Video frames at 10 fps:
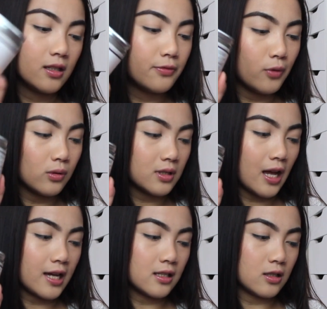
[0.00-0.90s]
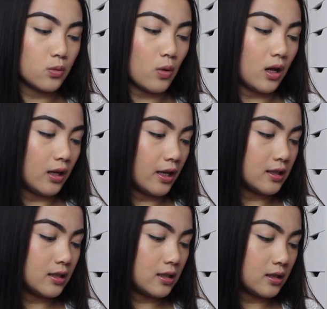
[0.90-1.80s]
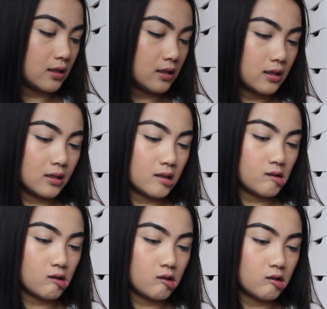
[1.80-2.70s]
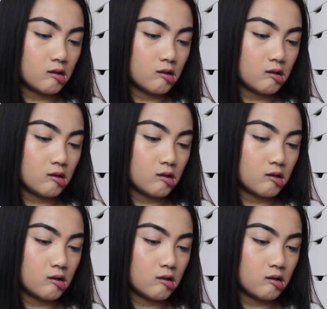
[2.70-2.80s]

is full size as well, and this is